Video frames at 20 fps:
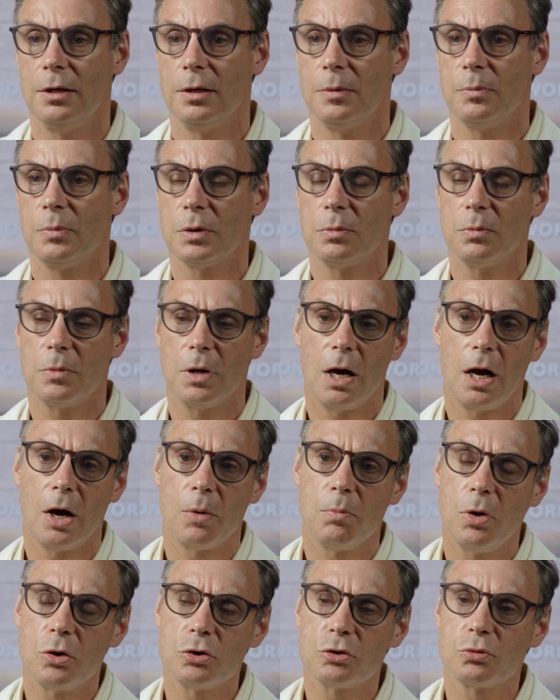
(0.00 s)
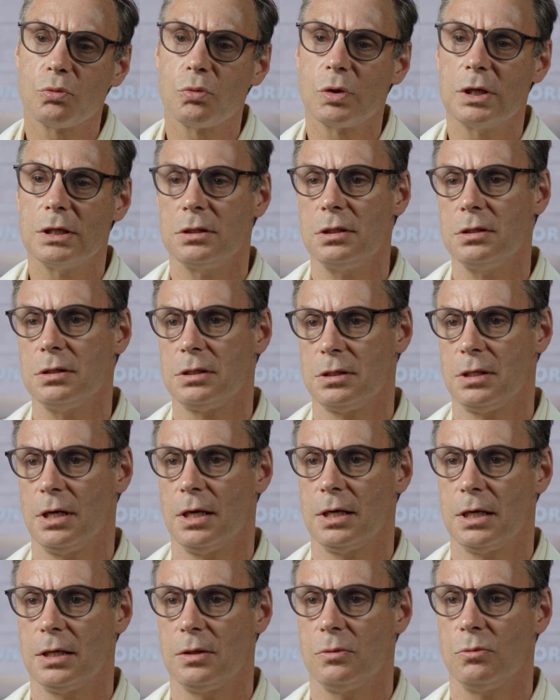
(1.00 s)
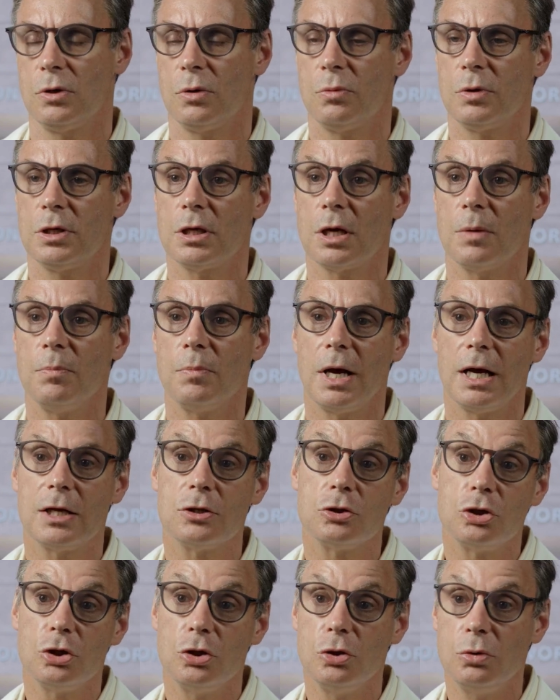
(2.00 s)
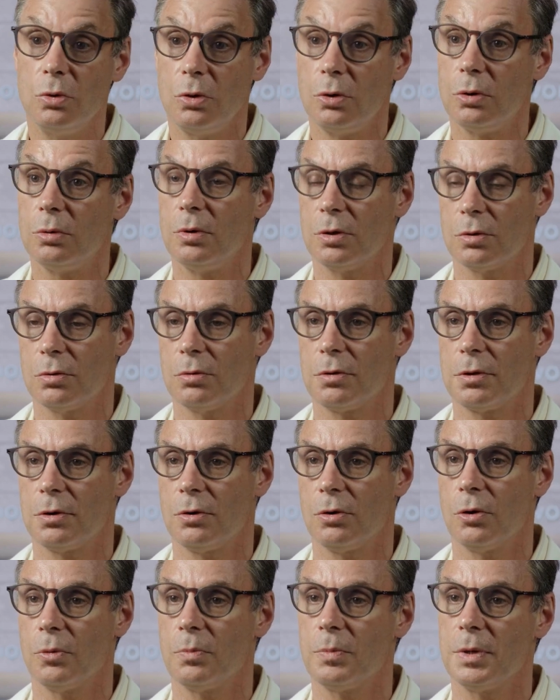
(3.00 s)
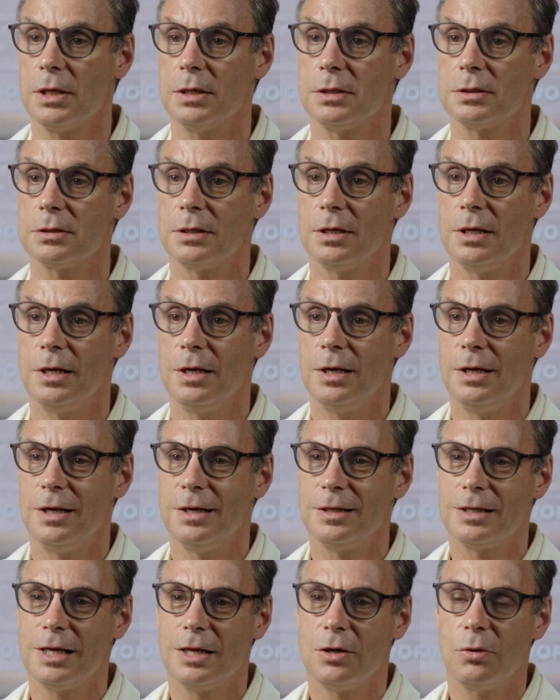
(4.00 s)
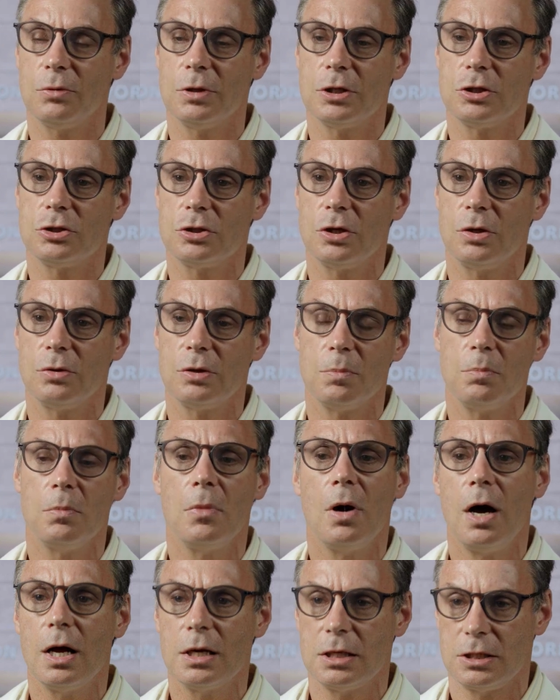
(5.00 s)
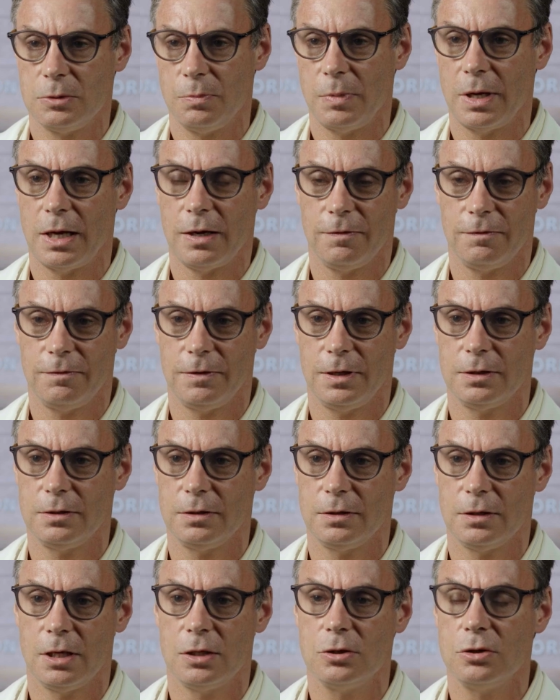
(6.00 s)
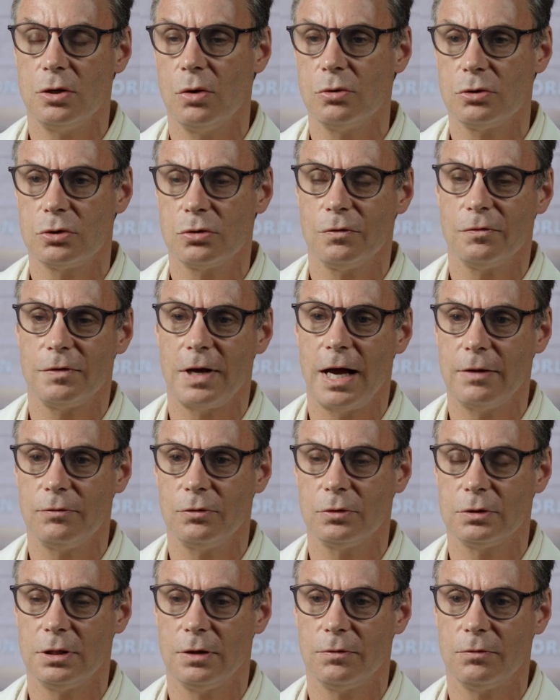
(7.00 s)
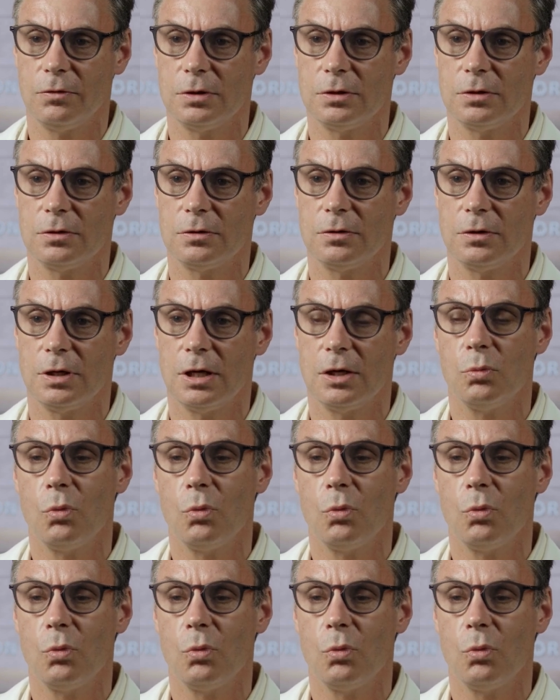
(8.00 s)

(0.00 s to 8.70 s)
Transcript: But our most recent study, where we combined 2 hormonal therapies that only showed a modest benefit and no survival difference in